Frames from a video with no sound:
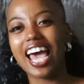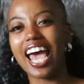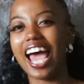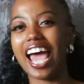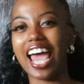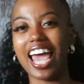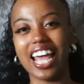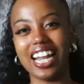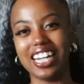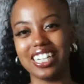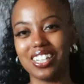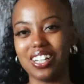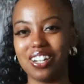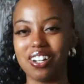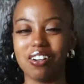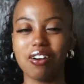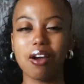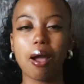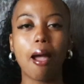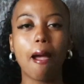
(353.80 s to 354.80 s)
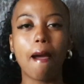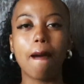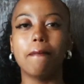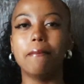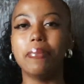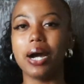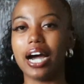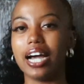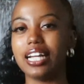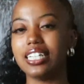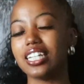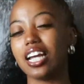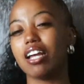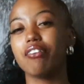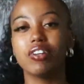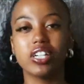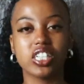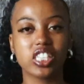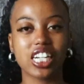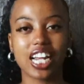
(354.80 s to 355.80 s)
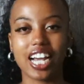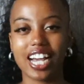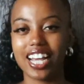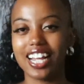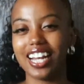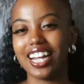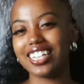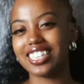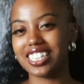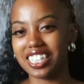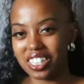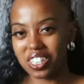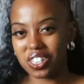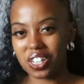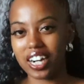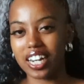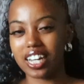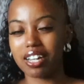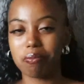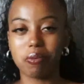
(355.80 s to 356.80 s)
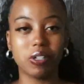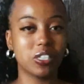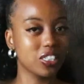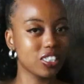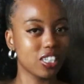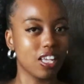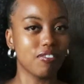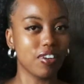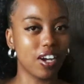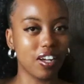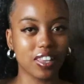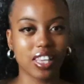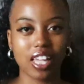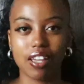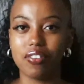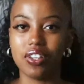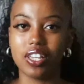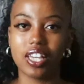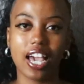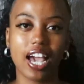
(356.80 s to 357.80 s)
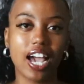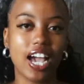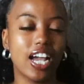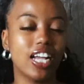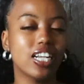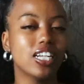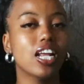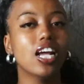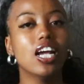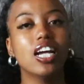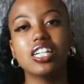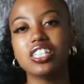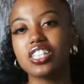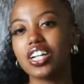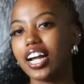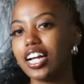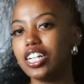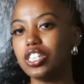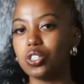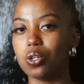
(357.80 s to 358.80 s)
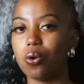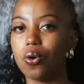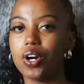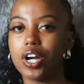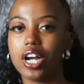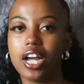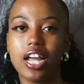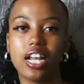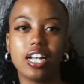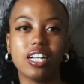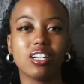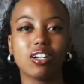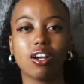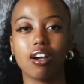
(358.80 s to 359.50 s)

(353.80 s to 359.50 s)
and you know, but yeah, if you're shy, like just try put yourself out there if you can. Try join